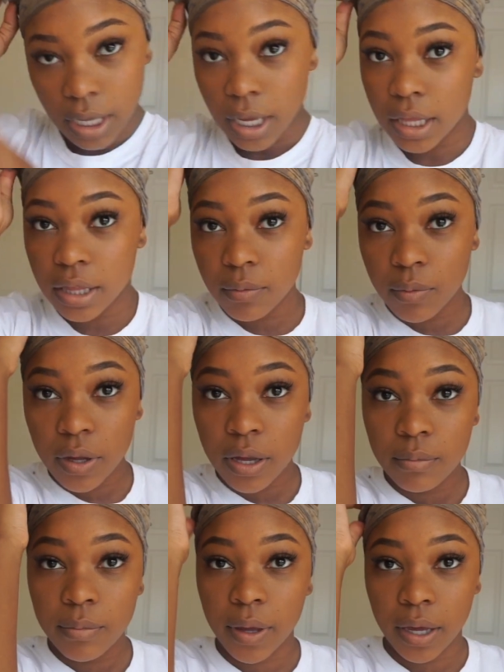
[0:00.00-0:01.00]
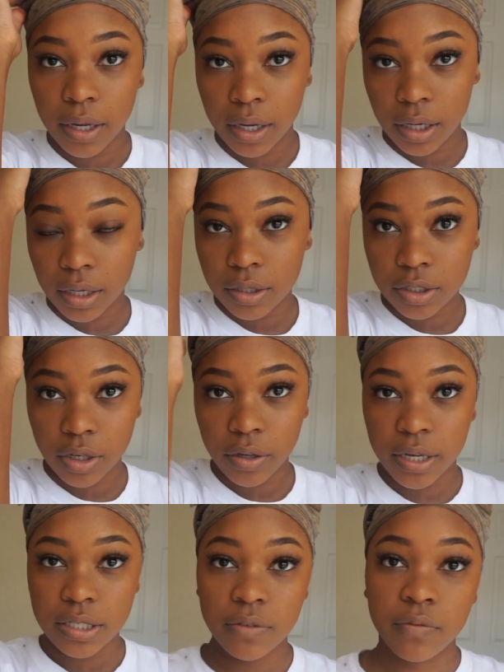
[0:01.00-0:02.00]
And then we'll come back and I'll show you
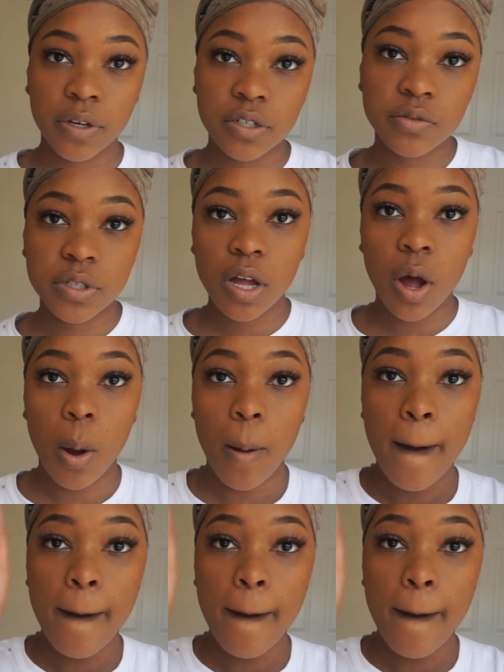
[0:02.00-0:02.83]
guys the finished result.